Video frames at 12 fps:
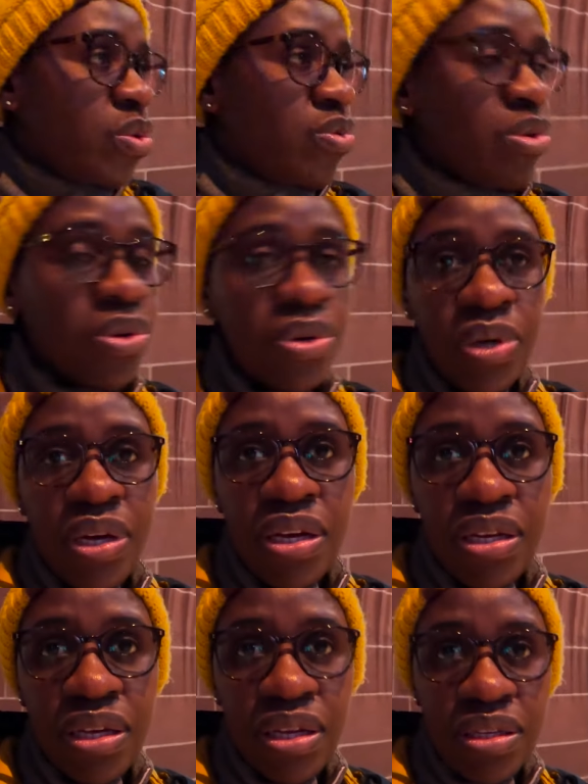look for
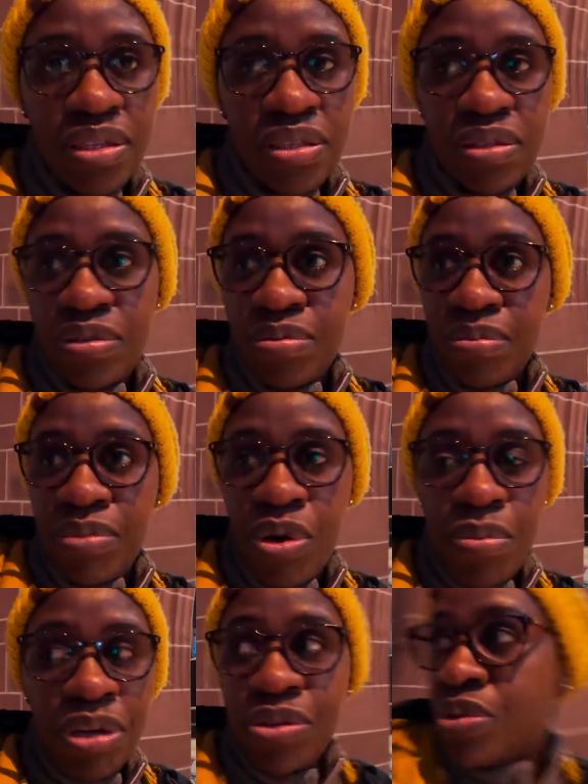a, a
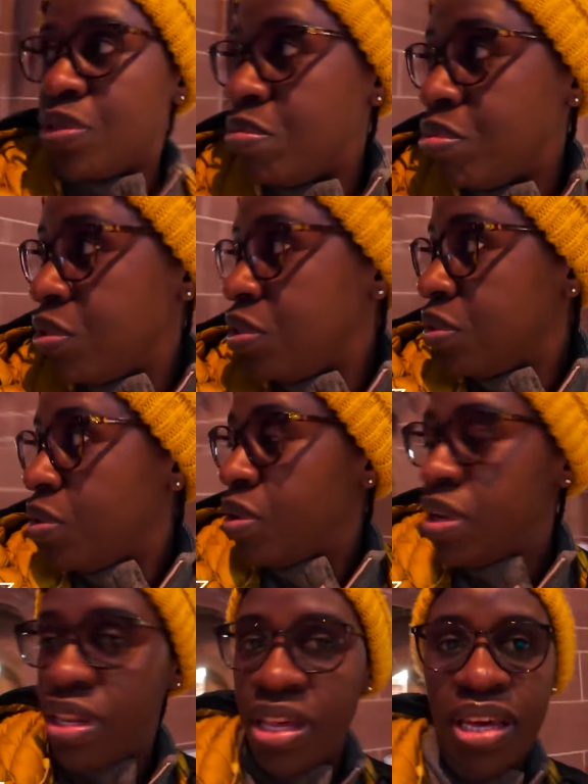small button to put
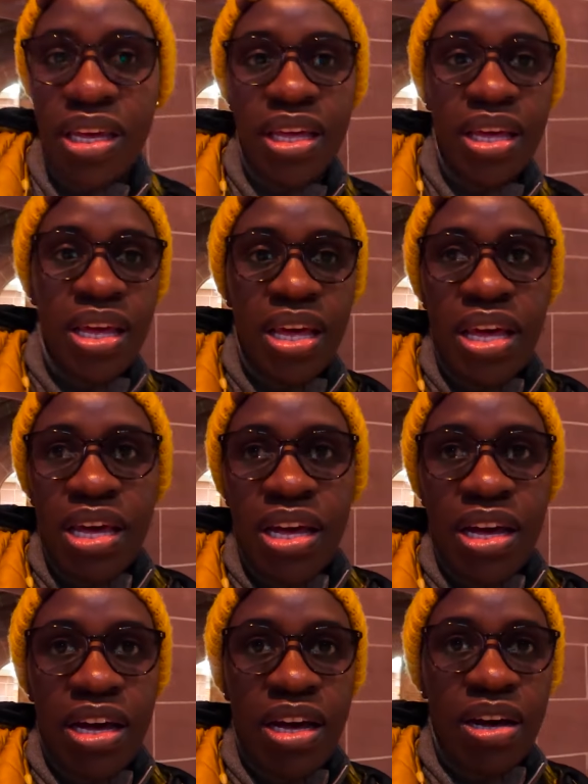on there,
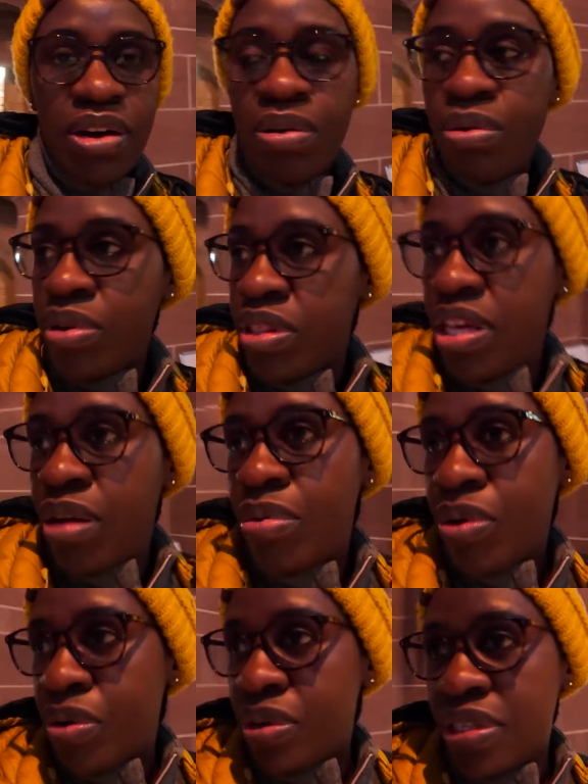uh, on
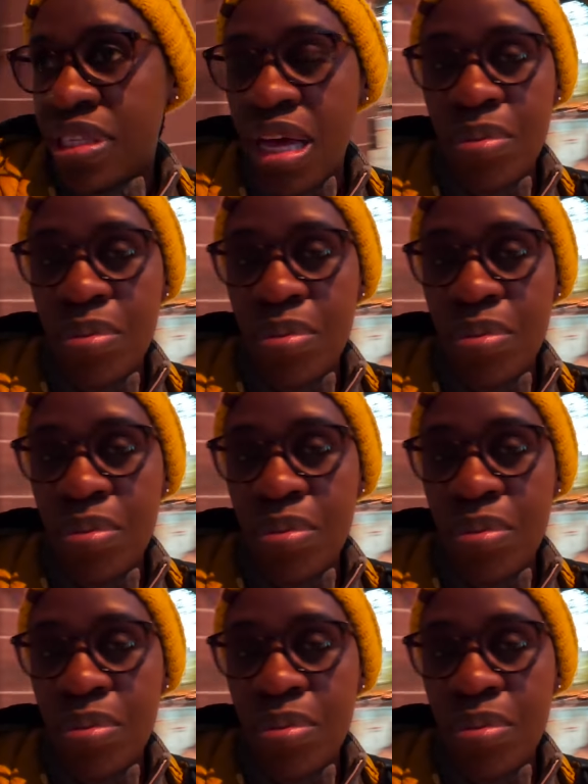there because